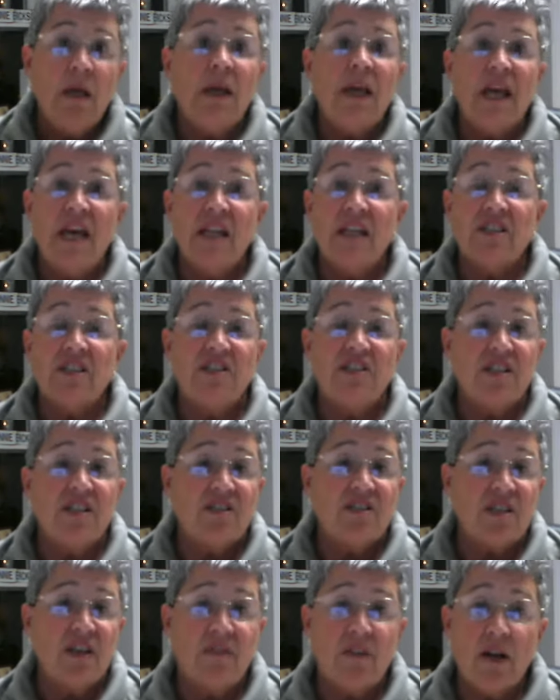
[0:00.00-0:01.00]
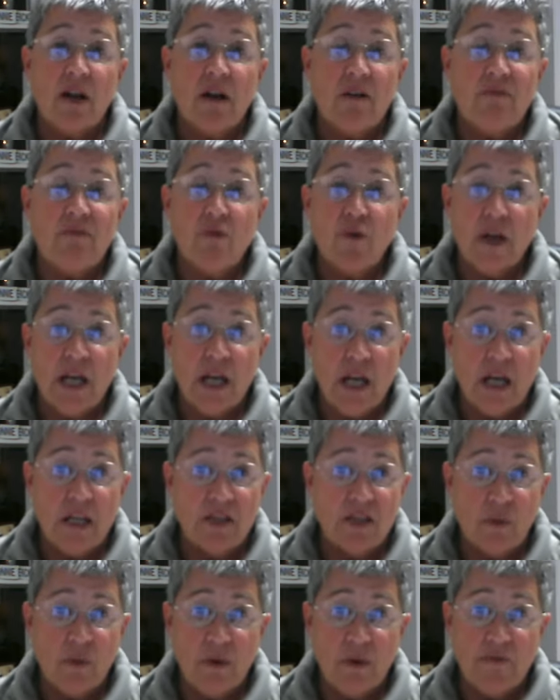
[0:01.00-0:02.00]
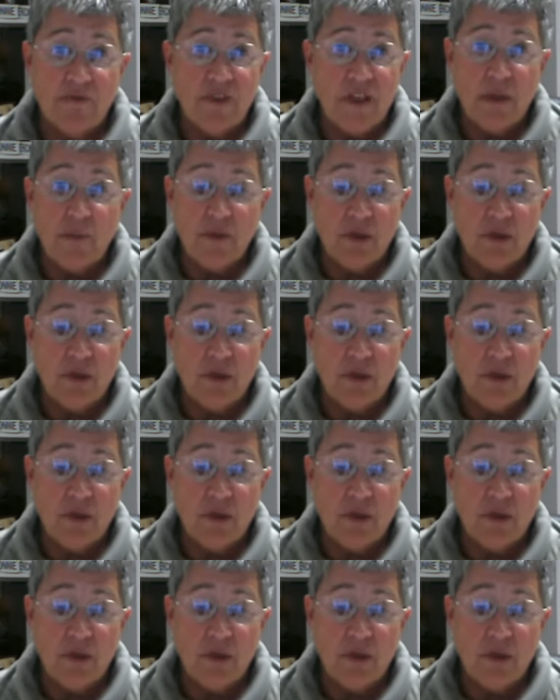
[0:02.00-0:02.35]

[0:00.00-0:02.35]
can't exceed 749 square feet,